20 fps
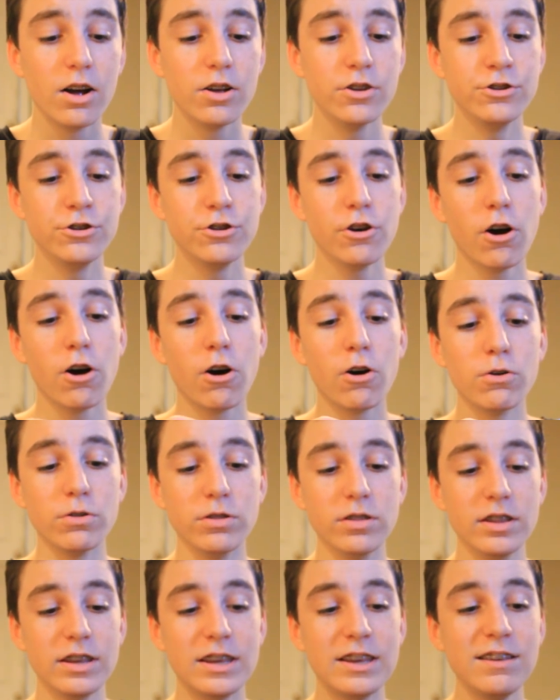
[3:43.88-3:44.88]

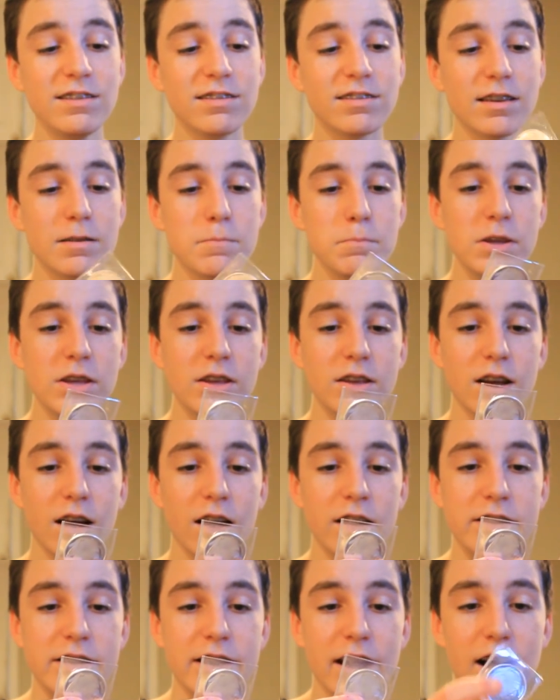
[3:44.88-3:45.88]
Yo, he sent me
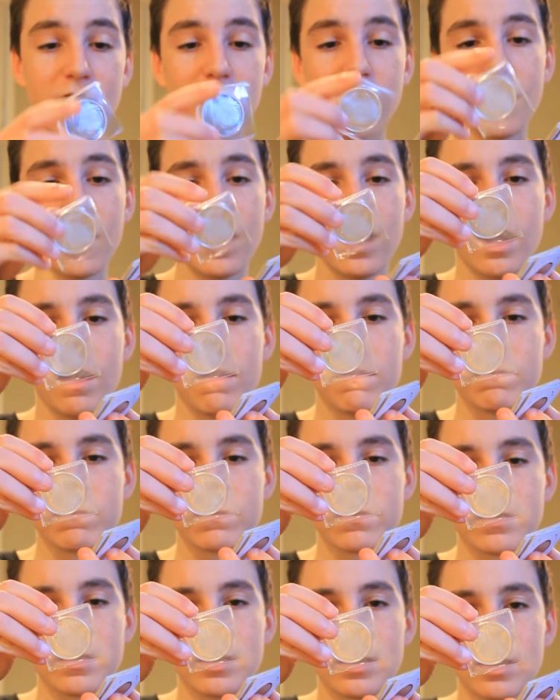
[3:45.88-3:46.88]
a,
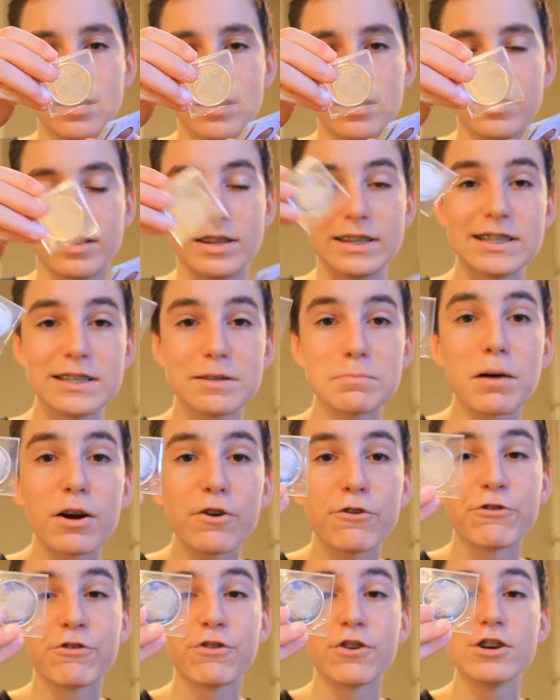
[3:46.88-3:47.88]
this is my
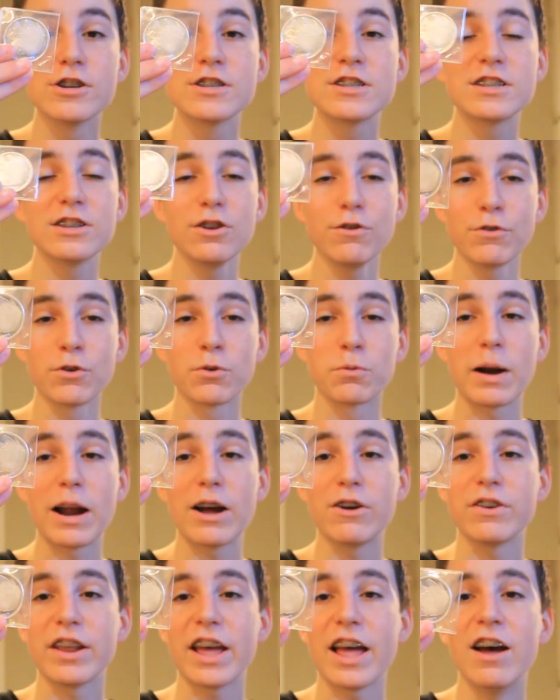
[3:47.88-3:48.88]
first silver
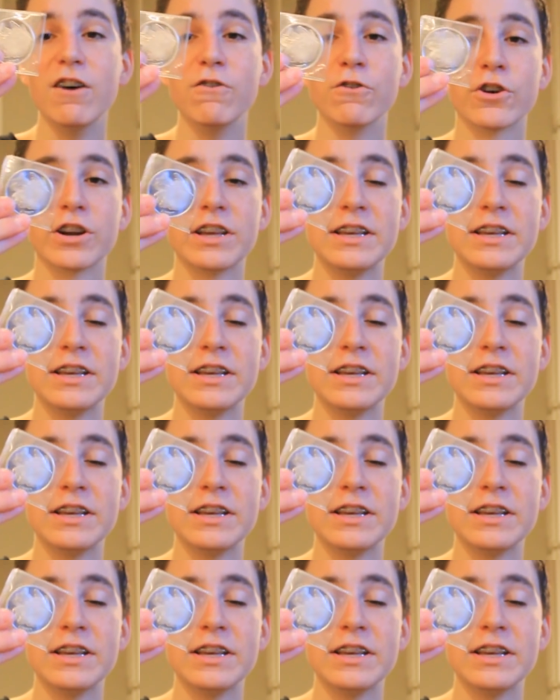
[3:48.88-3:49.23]
round ever.